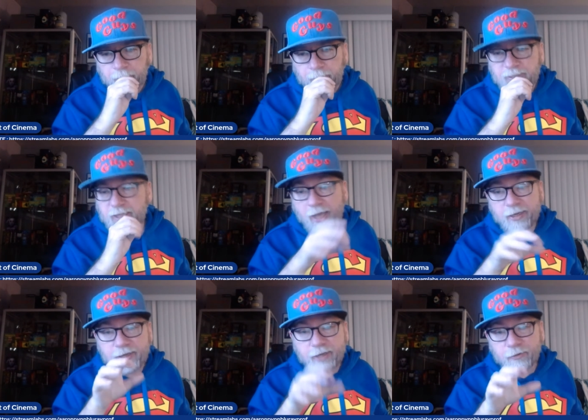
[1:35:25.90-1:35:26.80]
See, I
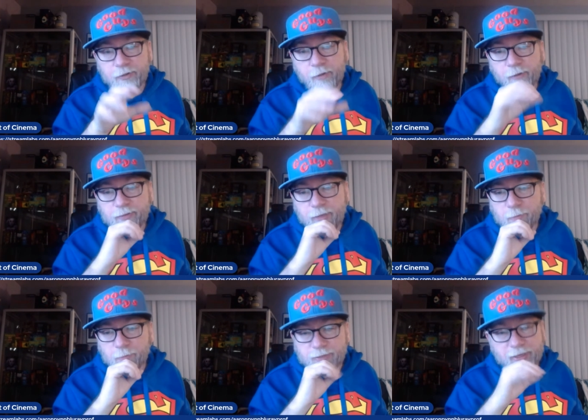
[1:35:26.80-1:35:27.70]
did not know the
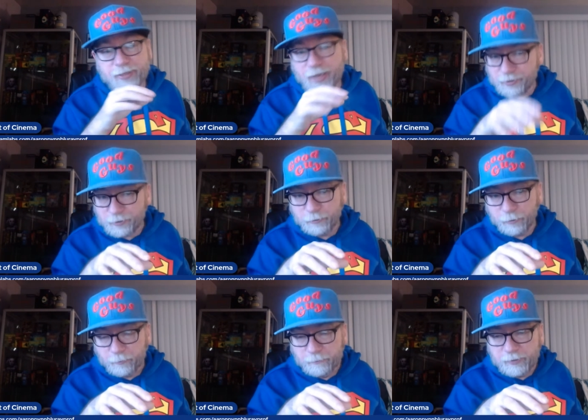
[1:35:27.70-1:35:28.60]
Marwazan was. That's actually
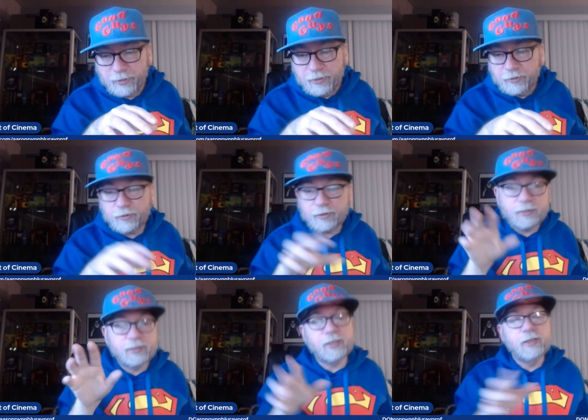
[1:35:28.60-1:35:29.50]
cool.
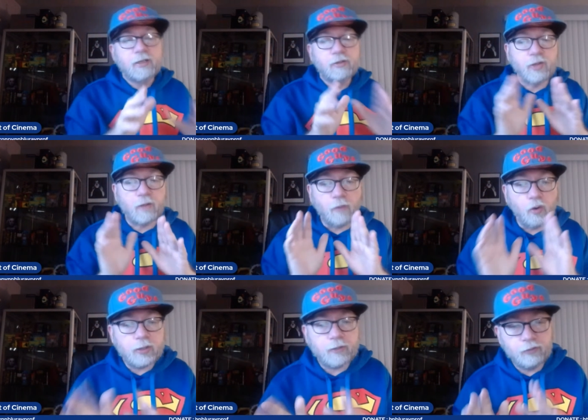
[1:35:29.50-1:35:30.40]
There's
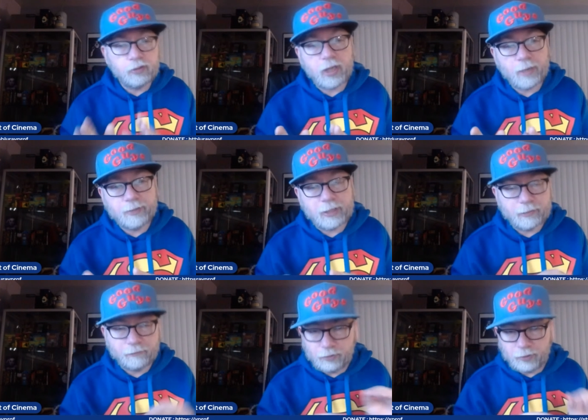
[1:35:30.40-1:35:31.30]
only a few times that
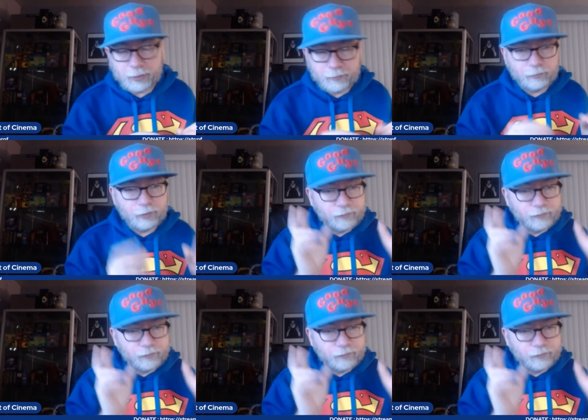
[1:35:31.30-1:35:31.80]
they've